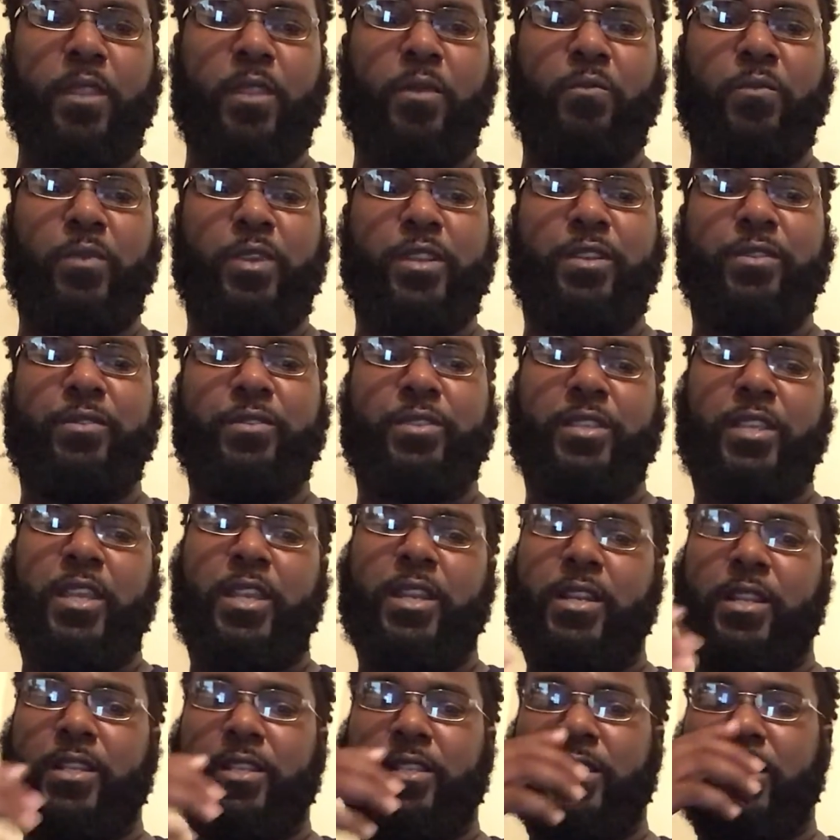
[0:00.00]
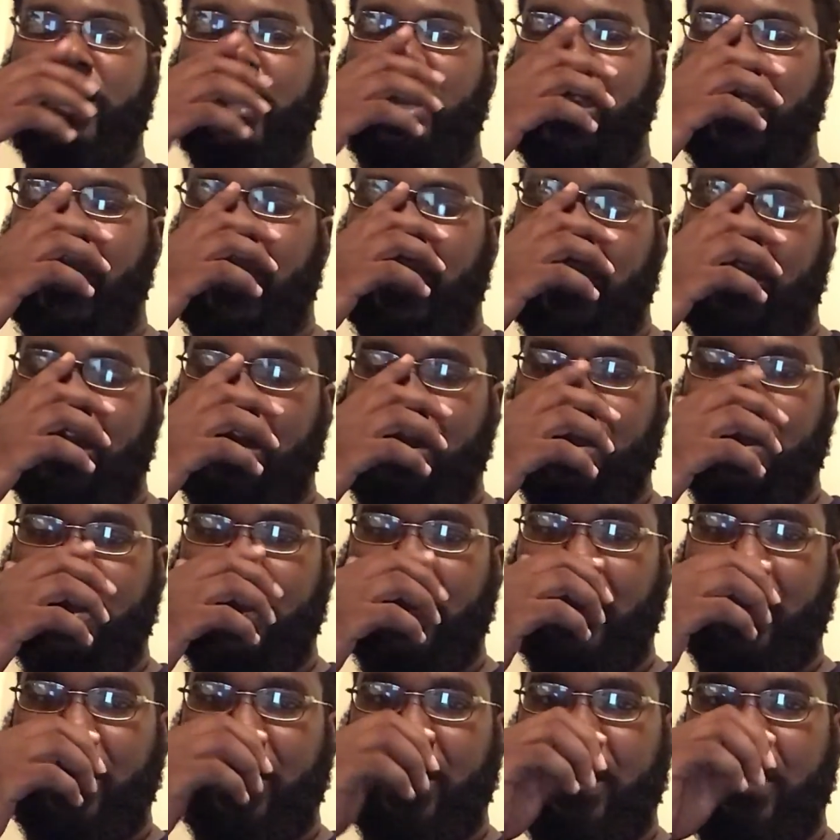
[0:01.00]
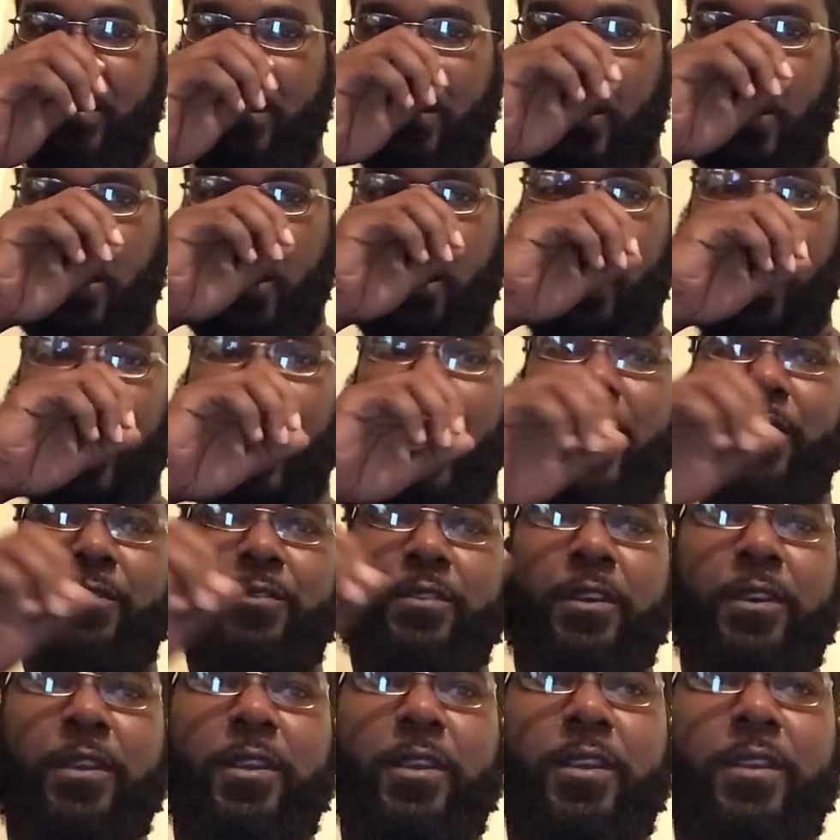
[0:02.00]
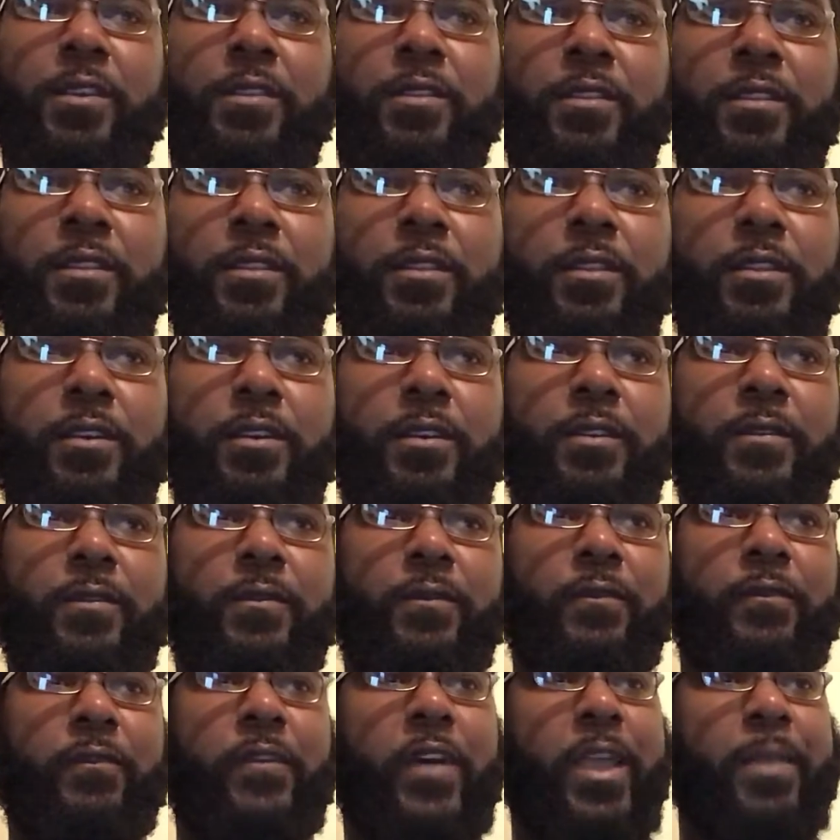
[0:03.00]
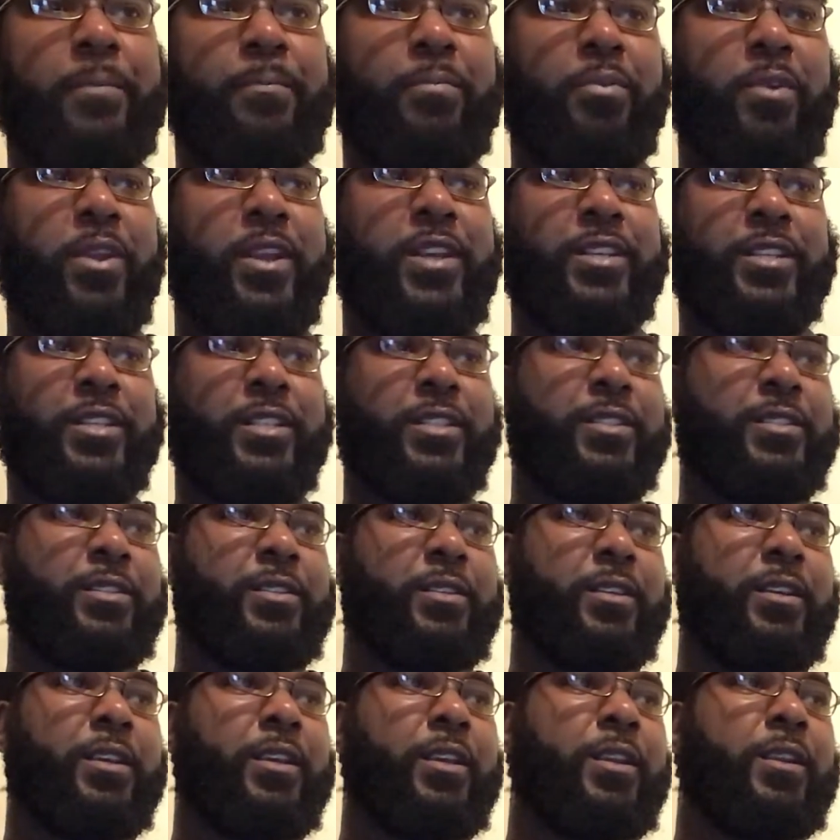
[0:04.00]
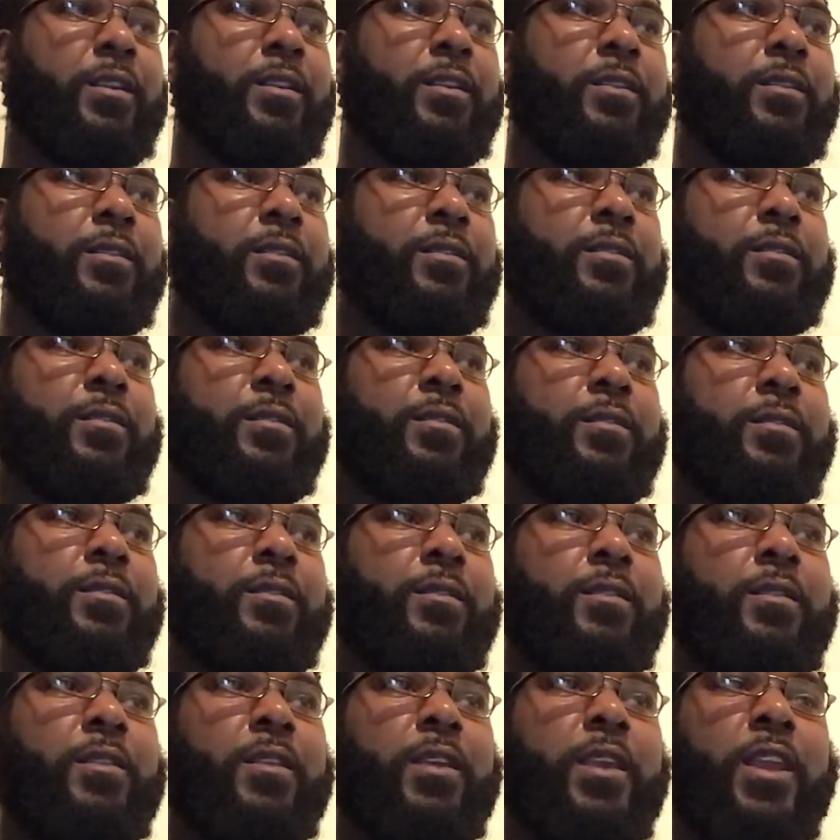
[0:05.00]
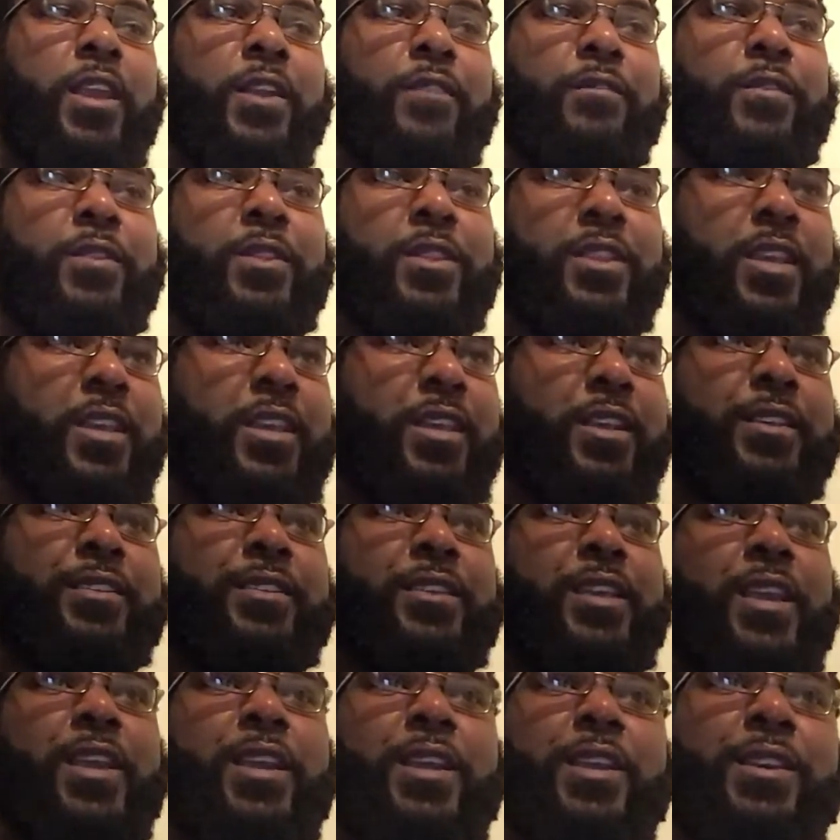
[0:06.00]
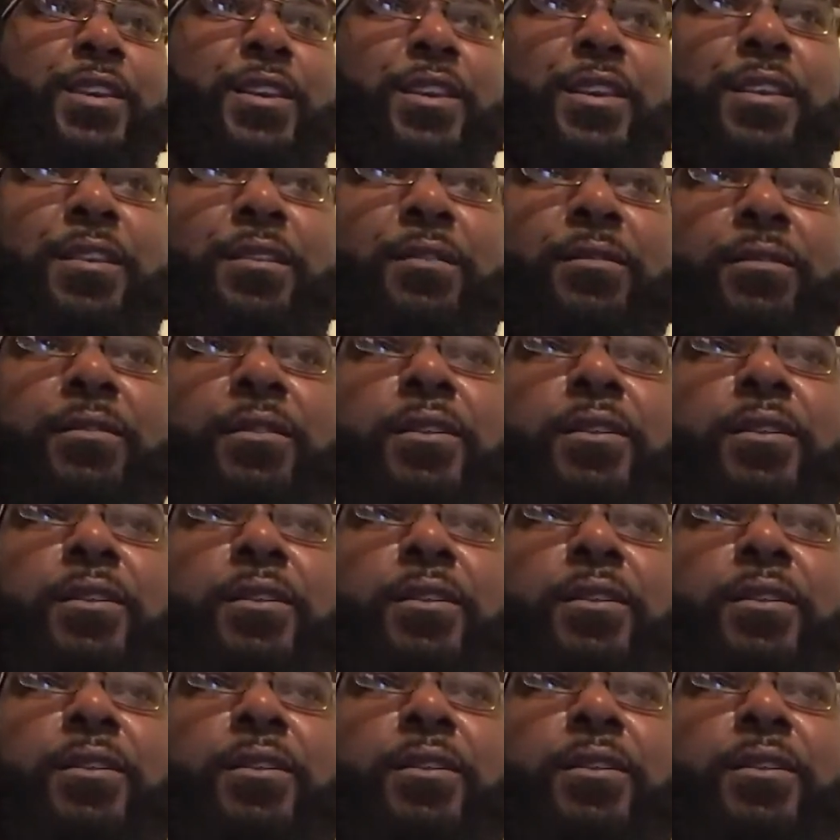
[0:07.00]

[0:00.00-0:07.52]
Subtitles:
when you sit and see how the vibrations and everything is hitting you,